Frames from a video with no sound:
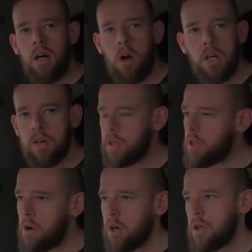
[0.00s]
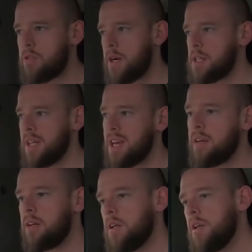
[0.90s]
got given the wrong address
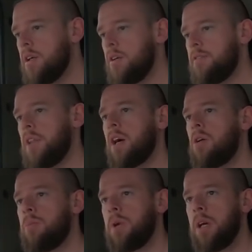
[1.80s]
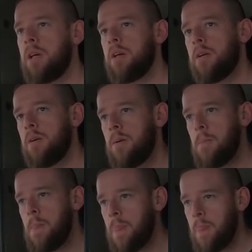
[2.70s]
again for that company.
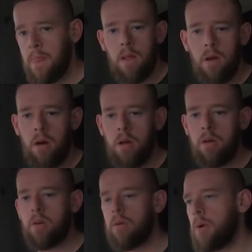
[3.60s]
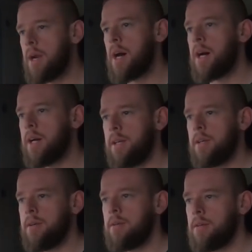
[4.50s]
And when I
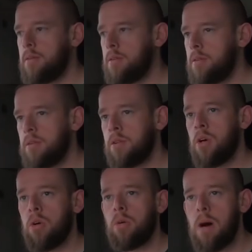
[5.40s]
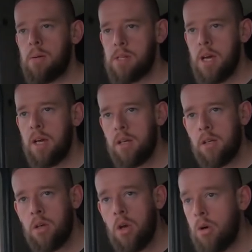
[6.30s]
Google mapped it,
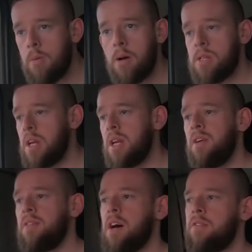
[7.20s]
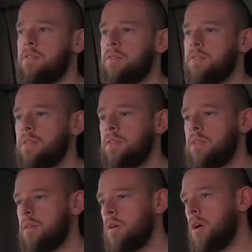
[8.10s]
Google Maps didn't even have
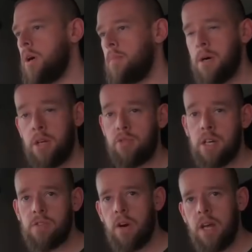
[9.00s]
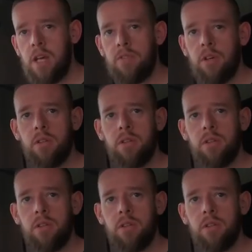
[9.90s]
an address for it either.